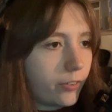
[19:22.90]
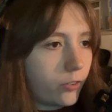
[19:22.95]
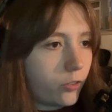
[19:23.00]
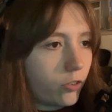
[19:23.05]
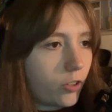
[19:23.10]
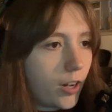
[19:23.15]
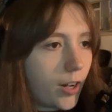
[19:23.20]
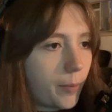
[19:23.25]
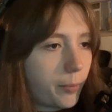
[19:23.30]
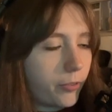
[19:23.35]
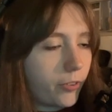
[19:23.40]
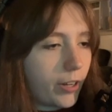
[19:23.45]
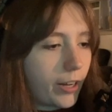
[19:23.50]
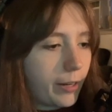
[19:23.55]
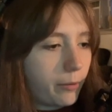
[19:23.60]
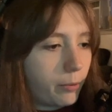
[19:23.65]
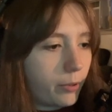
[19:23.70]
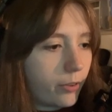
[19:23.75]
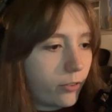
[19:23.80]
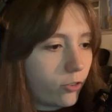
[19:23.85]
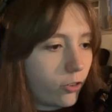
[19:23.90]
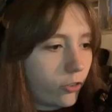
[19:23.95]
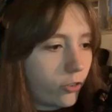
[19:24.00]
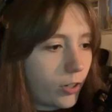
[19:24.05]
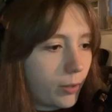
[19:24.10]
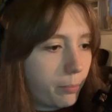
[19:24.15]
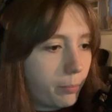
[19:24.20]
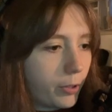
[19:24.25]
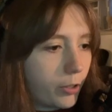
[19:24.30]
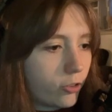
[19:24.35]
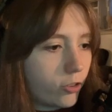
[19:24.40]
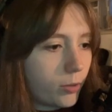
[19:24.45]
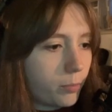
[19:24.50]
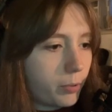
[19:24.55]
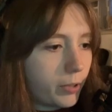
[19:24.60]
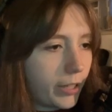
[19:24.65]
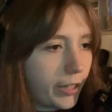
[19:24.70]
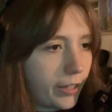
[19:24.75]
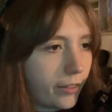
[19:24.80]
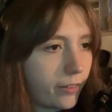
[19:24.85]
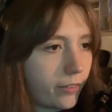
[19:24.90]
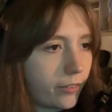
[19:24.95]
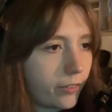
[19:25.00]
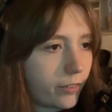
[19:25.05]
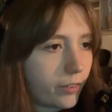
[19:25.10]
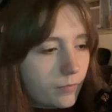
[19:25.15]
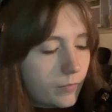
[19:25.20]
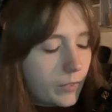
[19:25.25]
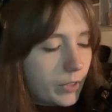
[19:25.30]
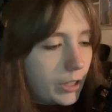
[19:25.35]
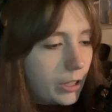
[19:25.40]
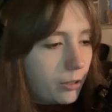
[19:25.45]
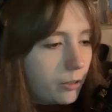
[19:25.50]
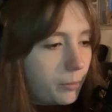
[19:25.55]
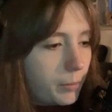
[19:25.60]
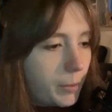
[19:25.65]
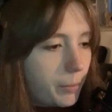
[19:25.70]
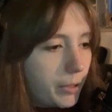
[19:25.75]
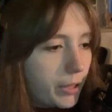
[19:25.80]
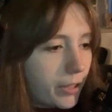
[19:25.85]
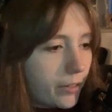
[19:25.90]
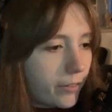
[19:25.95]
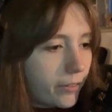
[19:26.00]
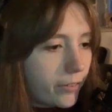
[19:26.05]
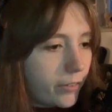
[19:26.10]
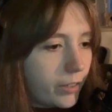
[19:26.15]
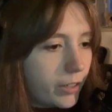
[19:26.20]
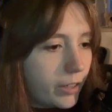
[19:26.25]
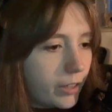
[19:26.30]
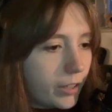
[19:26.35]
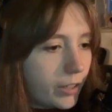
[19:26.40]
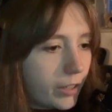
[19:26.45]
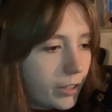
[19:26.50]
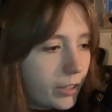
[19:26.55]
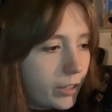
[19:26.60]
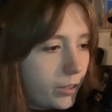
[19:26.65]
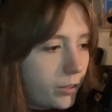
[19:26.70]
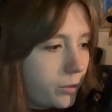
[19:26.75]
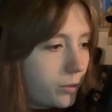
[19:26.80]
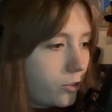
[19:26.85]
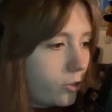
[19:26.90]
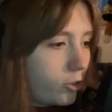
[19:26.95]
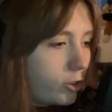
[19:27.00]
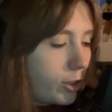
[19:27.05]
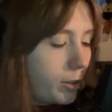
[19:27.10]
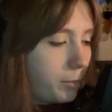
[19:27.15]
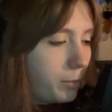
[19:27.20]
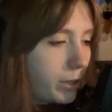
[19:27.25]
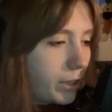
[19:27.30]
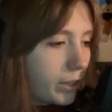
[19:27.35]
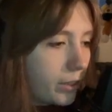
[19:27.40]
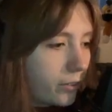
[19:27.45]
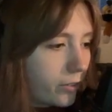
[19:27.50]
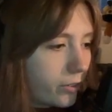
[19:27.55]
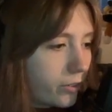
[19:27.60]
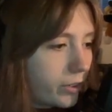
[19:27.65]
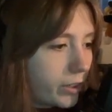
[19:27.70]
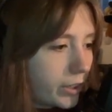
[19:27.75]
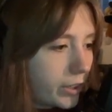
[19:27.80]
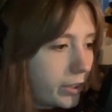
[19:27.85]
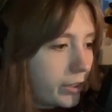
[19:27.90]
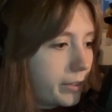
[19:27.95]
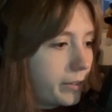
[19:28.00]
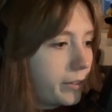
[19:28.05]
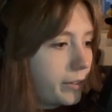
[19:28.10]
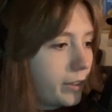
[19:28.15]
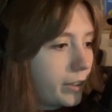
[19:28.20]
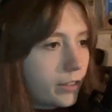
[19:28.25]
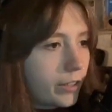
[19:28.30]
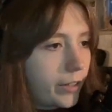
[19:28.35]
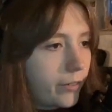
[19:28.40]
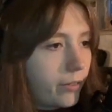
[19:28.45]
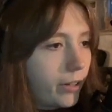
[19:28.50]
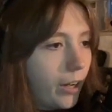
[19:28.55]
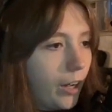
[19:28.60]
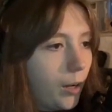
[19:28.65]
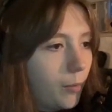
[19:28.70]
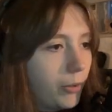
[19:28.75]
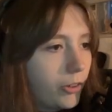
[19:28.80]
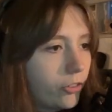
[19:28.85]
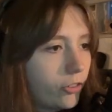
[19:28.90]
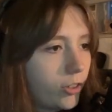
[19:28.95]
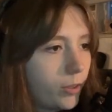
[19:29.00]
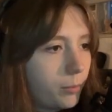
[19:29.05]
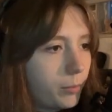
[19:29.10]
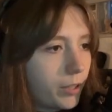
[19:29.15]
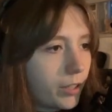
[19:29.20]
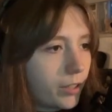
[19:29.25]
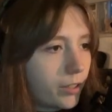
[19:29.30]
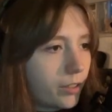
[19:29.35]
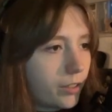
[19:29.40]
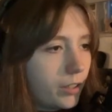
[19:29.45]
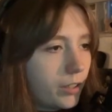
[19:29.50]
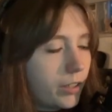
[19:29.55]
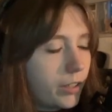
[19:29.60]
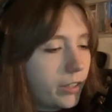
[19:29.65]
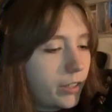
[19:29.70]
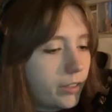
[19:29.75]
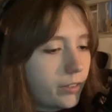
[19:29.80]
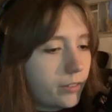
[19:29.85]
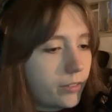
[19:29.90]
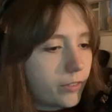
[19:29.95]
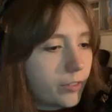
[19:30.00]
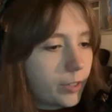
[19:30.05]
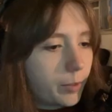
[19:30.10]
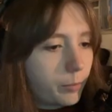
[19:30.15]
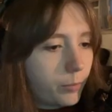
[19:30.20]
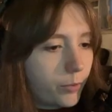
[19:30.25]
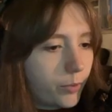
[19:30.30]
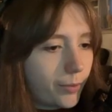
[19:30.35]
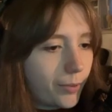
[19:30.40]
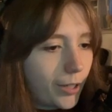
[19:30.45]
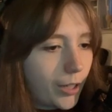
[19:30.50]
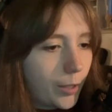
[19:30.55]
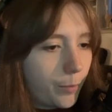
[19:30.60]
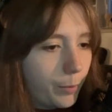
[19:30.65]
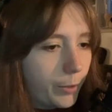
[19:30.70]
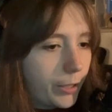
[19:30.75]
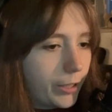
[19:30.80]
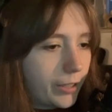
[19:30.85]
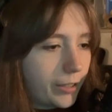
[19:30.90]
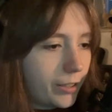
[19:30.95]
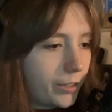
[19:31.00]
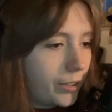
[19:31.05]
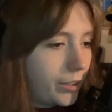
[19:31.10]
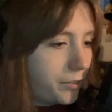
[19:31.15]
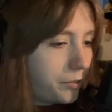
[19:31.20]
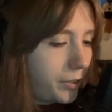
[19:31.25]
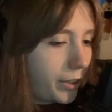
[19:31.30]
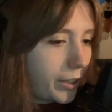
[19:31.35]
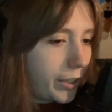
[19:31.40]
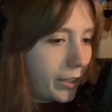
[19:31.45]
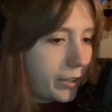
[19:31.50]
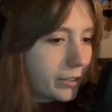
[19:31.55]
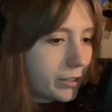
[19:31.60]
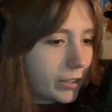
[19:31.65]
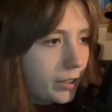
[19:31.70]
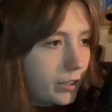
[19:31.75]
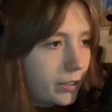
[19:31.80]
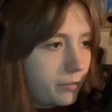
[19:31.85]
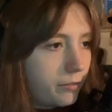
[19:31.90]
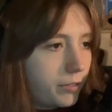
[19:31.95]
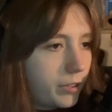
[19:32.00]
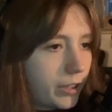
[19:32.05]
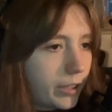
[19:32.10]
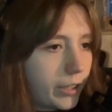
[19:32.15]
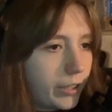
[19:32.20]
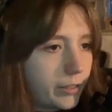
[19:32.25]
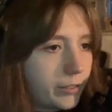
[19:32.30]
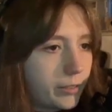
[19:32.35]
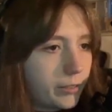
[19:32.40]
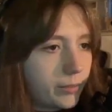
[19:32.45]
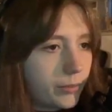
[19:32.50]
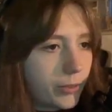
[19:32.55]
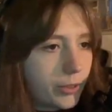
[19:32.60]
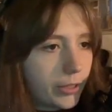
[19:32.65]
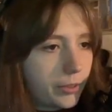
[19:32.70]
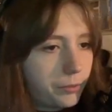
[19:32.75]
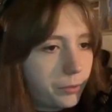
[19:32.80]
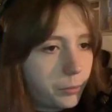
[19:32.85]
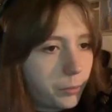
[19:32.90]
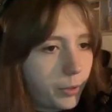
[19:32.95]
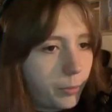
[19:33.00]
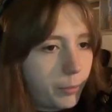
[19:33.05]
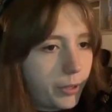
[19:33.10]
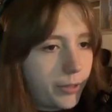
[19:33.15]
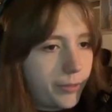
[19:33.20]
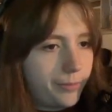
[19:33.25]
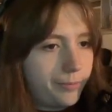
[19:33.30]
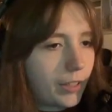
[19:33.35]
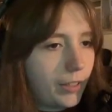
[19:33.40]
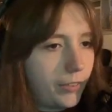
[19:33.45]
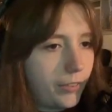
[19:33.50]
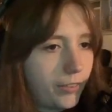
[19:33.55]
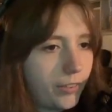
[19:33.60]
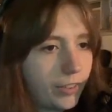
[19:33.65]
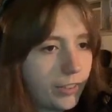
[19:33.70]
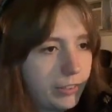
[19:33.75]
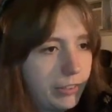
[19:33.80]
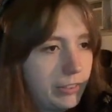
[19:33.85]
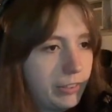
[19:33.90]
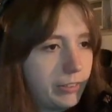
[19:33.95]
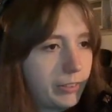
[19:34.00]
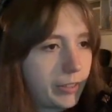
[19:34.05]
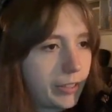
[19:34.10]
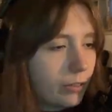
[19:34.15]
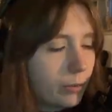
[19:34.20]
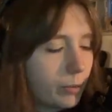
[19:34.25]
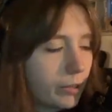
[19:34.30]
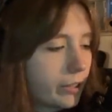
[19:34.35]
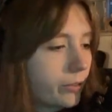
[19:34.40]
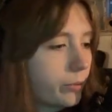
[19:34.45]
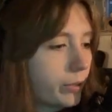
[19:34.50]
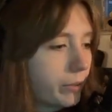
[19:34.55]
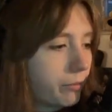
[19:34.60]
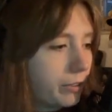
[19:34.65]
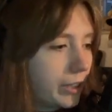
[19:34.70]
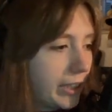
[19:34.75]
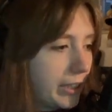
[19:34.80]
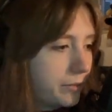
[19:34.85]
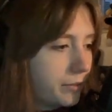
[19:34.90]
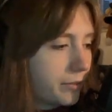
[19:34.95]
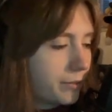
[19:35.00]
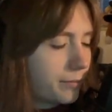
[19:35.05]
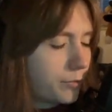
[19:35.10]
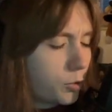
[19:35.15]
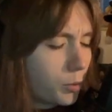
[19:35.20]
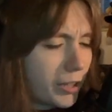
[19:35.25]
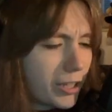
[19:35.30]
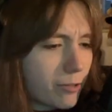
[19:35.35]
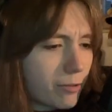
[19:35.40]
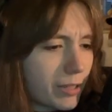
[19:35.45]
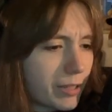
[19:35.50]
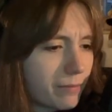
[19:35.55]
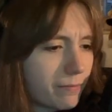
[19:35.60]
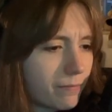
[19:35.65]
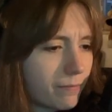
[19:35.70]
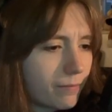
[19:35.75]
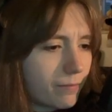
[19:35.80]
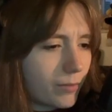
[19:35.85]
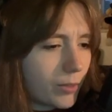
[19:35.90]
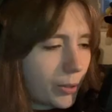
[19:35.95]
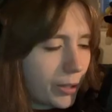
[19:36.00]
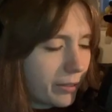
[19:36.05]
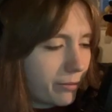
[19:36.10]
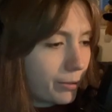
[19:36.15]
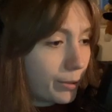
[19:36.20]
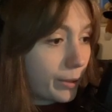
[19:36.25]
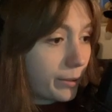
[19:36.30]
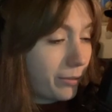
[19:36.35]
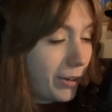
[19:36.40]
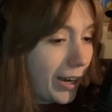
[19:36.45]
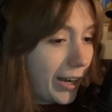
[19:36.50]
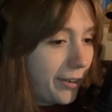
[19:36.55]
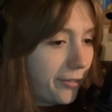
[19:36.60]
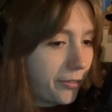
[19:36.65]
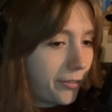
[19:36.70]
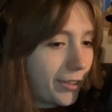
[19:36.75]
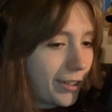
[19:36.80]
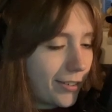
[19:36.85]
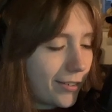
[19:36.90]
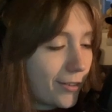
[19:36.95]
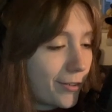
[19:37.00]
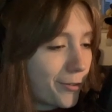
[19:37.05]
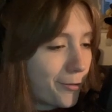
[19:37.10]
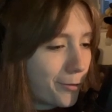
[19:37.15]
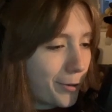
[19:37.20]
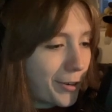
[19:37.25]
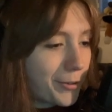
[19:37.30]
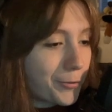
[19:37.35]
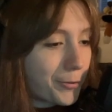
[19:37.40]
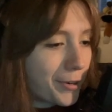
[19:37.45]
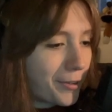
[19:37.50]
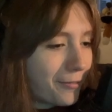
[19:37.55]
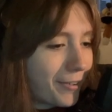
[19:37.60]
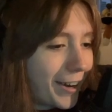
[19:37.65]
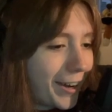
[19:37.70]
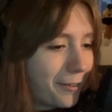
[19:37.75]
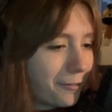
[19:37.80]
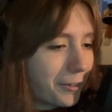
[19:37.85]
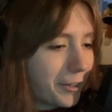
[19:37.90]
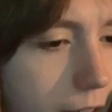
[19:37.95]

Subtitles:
top side with just a bunch of plants, you know what, maybe I can sneak in a cute chimneys or like a kind of hobbit chimney. Yeah, that seems hobbity enough, I guess. And fuck it, we'll have a windmill because this is 2025. 2025. This is 2025.